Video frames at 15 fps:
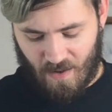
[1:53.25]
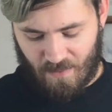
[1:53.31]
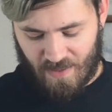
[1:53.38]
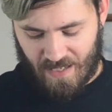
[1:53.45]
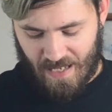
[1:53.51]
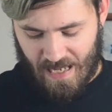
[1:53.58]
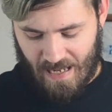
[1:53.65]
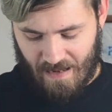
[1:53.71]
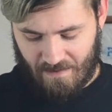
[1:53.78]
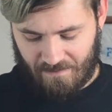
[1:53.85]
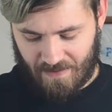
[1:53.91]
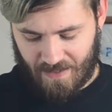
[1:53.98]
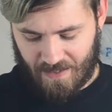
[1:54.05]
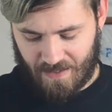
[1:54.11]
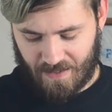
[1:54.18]
We have
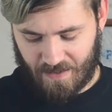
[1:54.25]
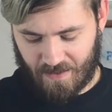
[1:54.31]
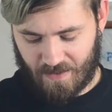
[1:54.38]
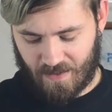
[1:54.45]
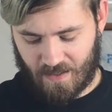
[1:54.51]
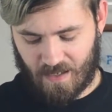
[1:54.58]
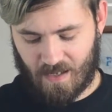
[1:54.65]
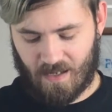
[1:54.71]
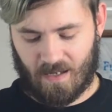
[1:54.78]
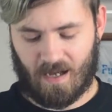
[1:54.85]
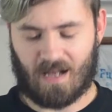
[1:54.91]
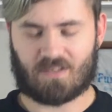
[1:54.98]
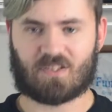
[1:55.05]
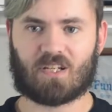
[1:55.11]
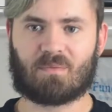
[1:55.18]
here
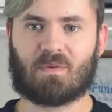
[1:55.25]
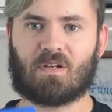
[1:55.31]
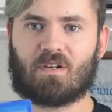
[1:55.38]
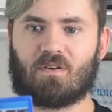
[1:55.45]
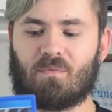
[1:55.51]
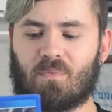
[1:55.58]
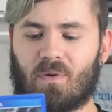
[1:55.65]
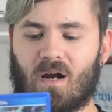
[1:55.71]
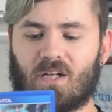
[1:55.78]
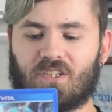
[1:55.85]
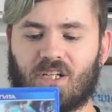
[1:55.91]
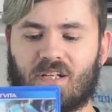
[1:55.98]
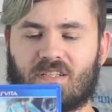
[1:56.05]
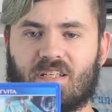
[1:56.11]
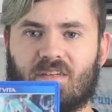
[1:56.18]
Hatsune Miku
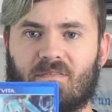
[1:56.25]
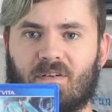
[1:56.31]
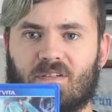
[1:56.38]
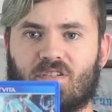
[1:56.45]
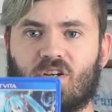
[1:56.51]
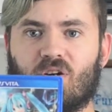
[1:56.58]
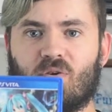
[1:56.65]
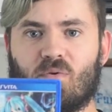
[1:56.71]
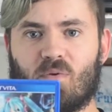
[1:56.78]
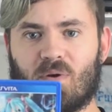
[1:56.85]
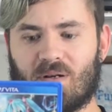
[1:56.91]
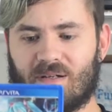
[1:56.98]
Project Diva 2.